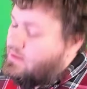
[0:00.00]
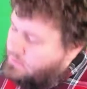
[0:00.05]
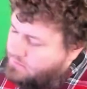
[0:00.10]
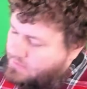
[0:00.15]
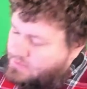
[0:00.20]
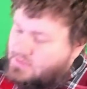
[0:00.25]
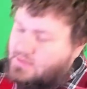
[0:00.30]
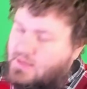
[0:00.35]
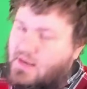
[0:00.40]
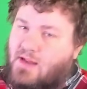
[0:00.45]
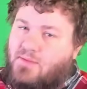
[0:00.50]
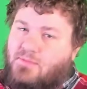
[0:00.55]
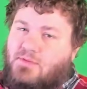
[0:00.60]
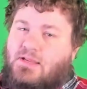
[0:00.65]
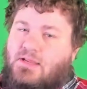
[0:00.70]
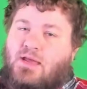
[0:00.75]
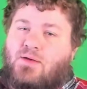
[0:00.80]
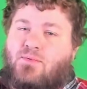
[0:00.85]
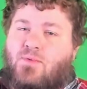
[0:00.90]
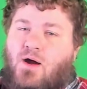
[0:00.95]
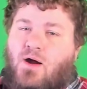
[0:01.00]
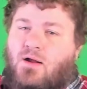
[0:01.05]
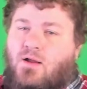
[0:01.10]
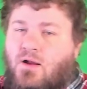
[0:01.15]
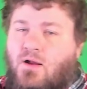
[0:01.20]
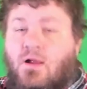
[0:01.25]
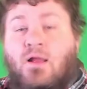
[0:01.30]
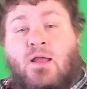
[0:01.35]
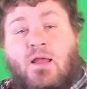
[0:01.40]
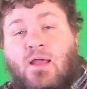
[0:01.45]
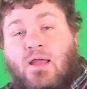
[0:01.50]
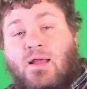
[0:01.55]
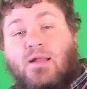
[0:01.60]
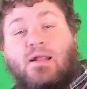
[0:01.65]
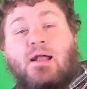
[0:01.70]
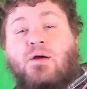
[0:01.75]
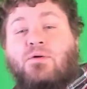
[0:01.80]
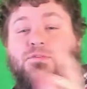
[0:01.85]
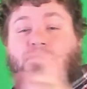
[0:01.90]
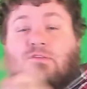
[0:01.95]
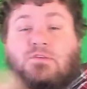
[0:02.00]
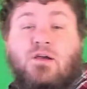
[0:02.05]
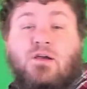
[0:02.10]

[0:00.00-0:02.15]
But today I'm a day walker, and I will see